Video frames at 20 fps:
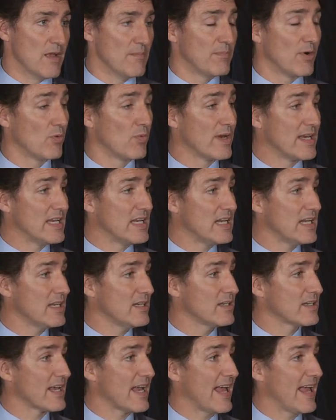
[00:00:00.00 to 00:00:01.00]
But we
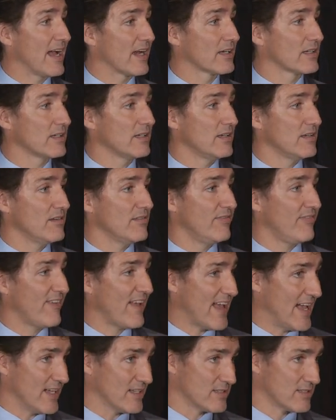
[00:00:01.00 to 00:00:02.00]
need to act
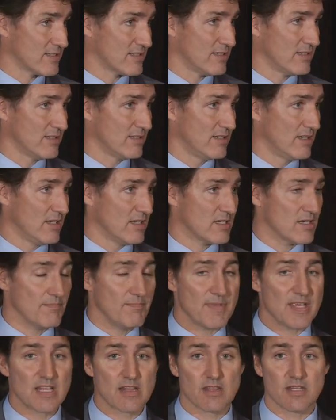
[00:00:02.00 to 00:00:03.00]
fast to
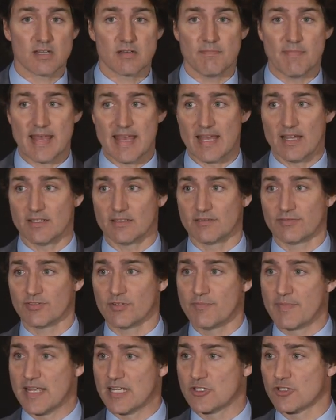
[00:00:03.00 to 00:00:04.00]
meet the demand for
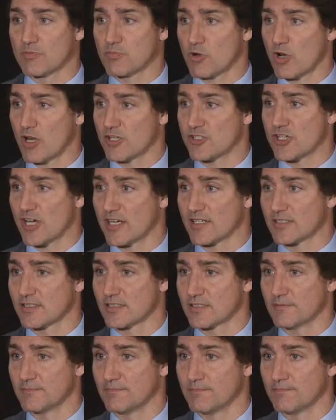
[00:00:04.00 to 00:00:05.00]
major
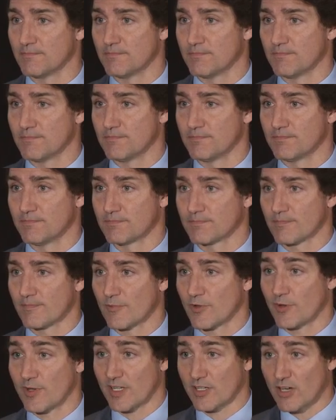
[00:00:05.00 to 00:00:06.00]
projects.
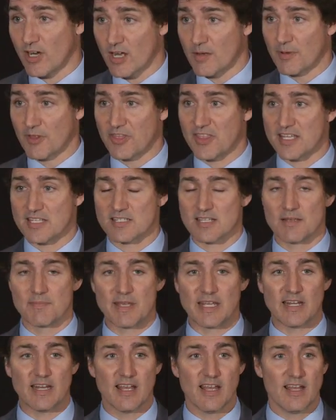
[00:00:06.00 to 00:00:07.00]
When I talk about this, I
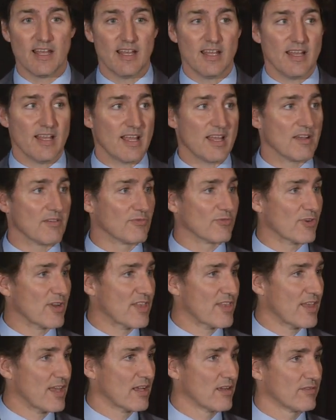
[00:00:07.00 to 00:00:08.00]
mean
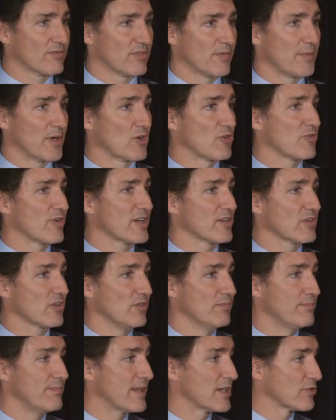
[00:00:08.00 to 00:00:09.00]
everything from a
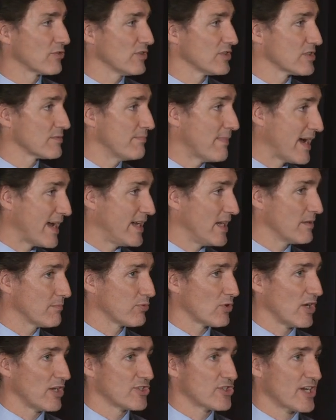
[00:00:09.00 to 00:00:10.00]
critical minerals mining
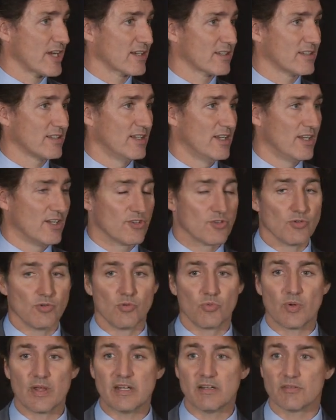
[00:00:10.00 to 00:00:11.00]
project to a
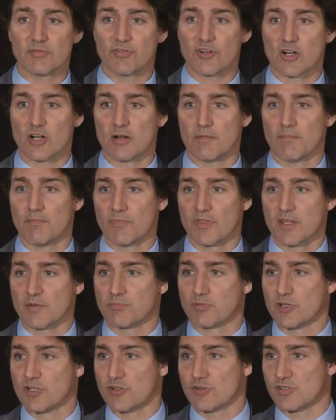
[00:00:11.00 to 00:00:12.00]
wind farm that
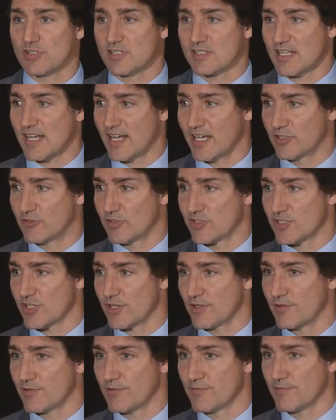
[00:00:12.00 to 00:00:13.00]
produces hydrogen.